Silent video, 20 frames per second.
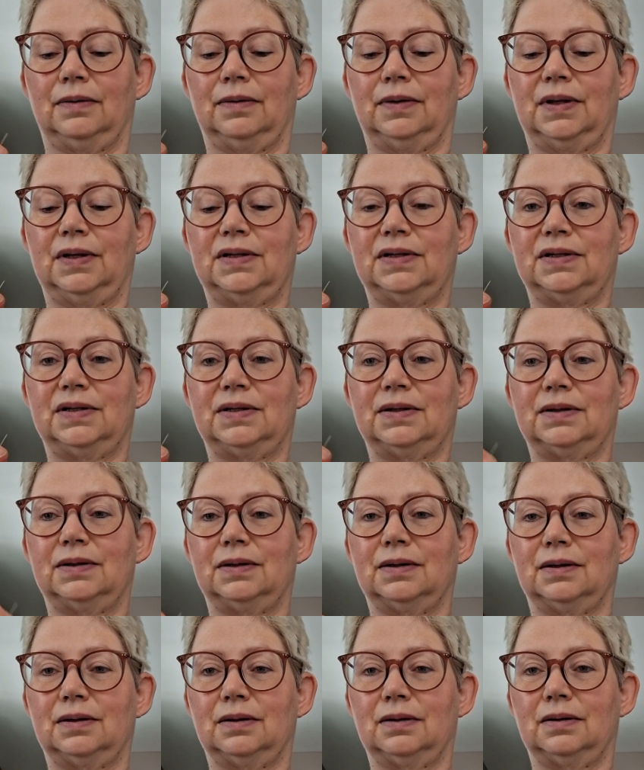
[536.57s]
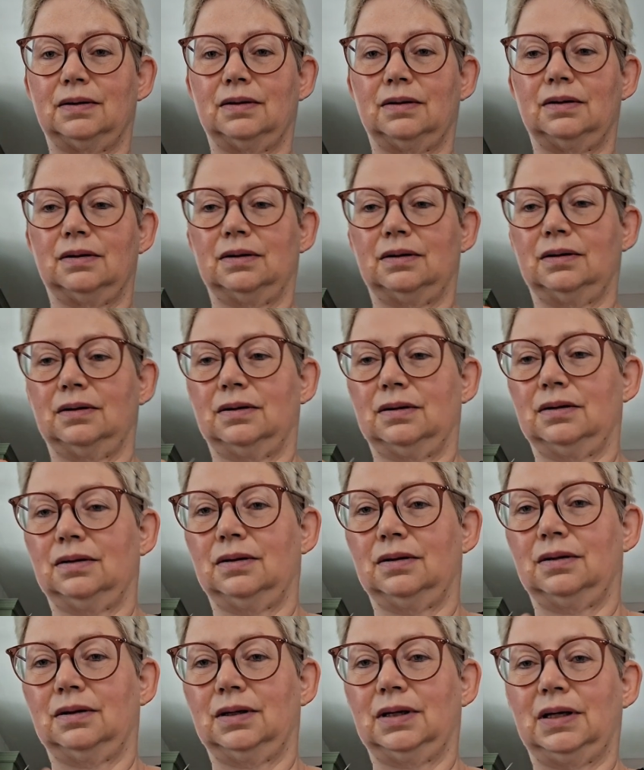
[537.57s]
This
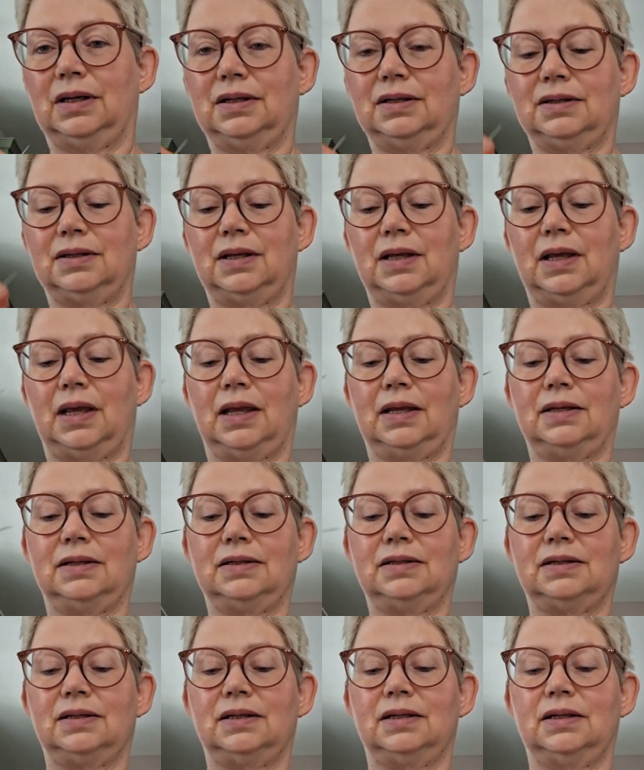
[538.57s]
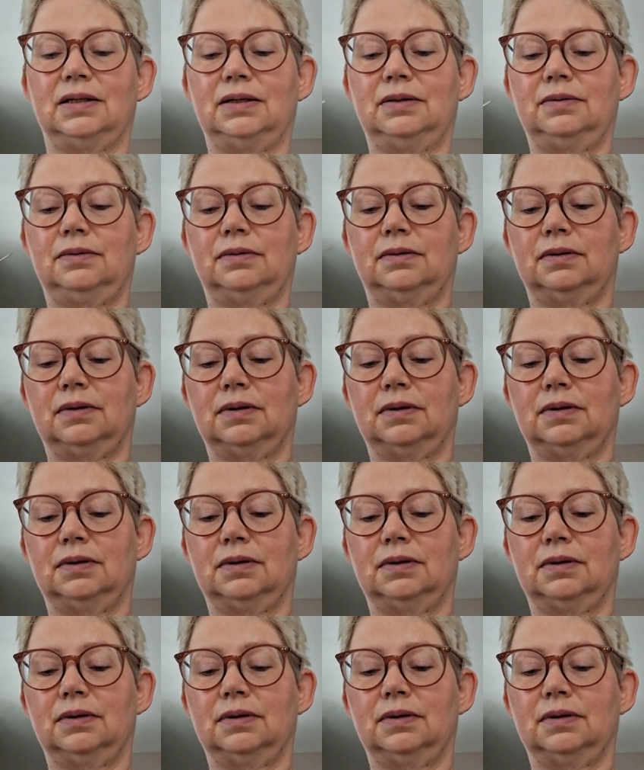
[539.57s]
is the end now.